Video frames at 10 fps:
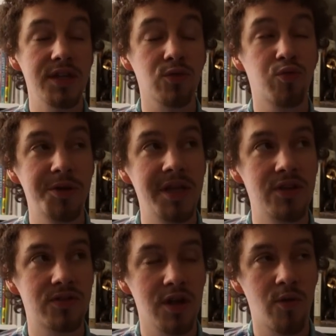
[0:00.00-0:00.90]
That's a
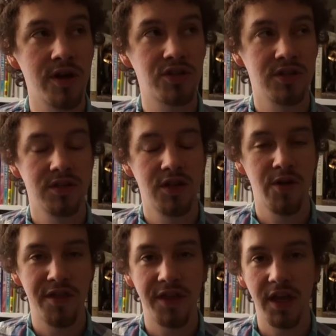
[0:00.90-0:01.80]
really interesting question.
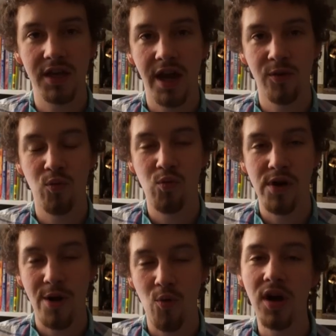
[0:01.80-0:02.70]
I think
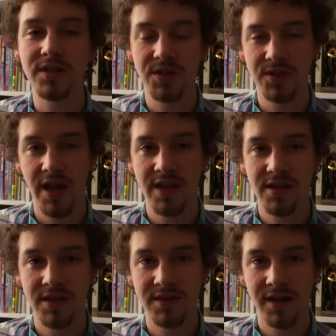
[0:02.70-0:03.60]
what I want to
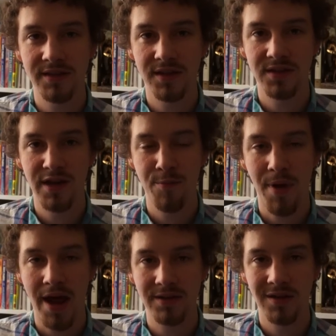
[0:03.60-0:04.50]
say is that it doesn't
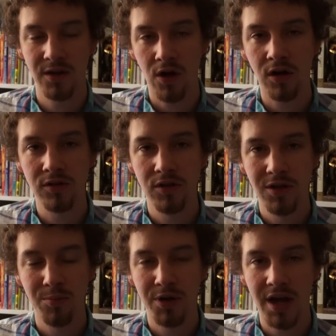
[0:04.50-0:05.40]
impact it at all.
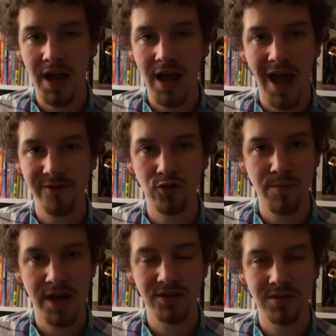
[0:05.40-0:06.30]
But I have to
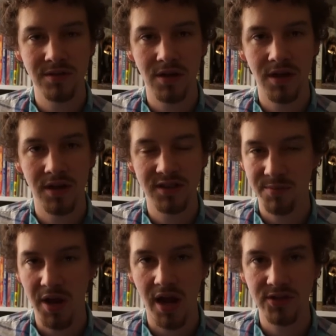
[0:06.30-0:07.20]
imagine
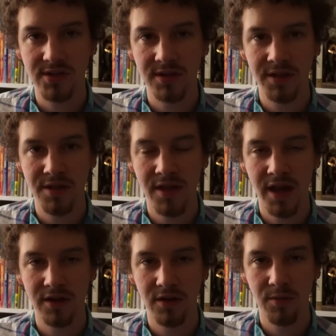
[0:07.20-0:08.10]
subconsciously
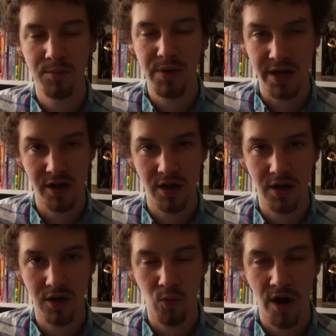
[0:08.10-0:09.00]
that being
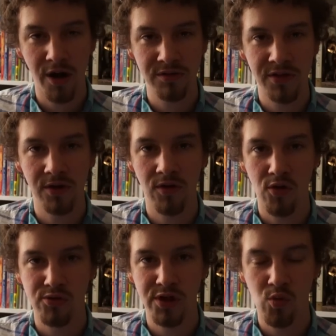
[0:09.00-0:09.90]
aware that there are
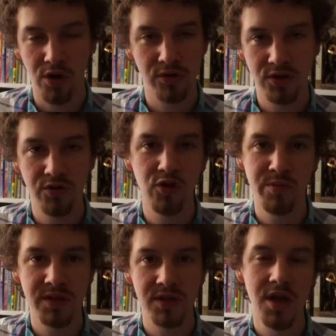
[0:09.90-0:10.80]
only 1 or 2
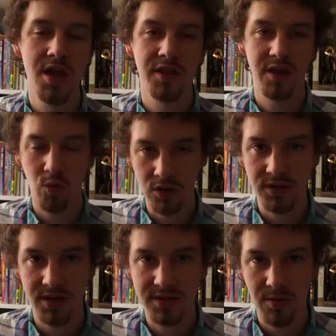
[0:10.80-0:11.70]
humans that
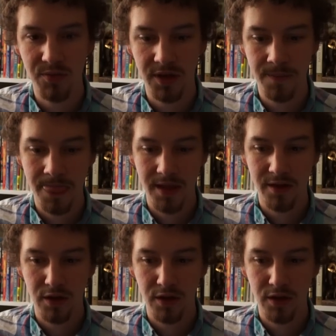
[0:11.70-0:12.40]
worked on something